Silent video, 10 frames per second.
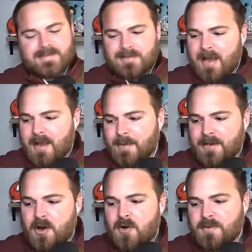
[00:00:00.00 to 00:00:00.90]
That's lame, I
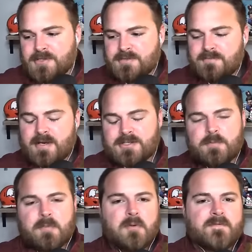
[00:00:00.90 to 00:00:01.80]
know, but the
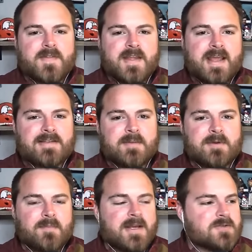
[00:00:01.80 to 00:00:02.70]
Super Bowl 58 is
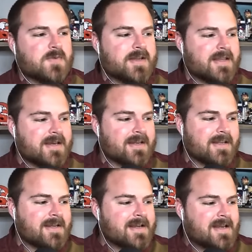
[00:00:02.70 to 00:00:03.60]
coming up next weekend,
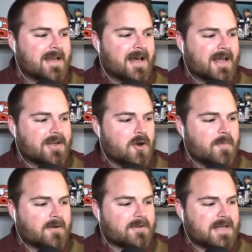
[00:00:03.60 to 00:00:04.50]
and no
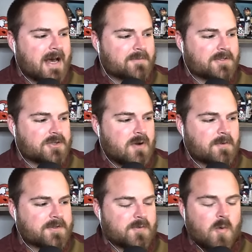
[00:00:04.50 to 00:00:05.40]
better time to
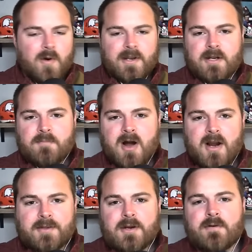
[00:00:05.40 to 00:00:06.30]
put some coin in your
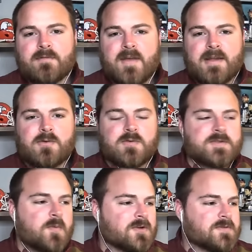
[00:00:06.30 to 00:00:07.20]
pocket than over at FanDuel
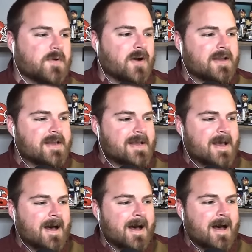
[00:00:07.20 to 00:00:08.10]
Sportsbook.
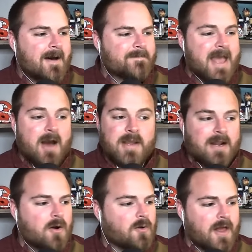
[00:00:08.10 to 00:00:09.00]
We
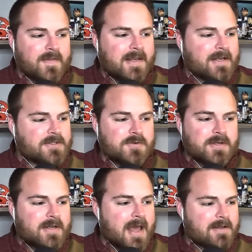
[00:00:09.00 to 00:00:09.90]
got a whole lot to get into
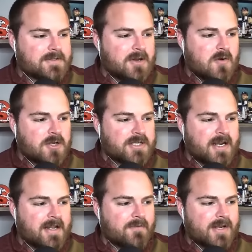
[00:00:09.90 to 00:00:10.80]
today. So
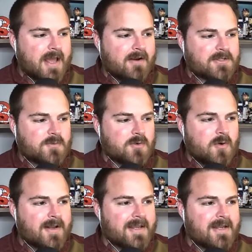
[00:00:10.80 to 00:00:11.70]
shout out everydayers. We'll
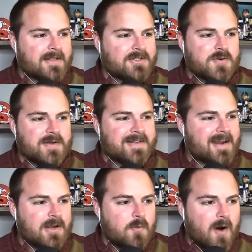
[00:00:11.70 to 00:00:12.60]
go ahead and get into it.
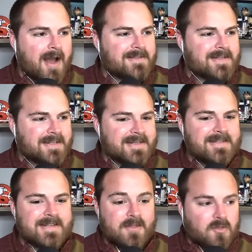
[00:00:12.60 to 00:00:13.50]
Danny White,
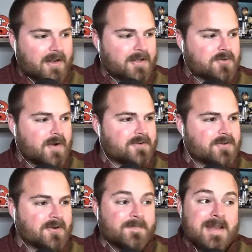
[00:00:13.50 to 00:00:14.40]
Tennessee's athletic
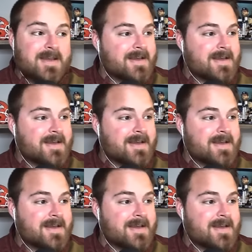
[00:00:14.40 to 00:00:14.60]
director,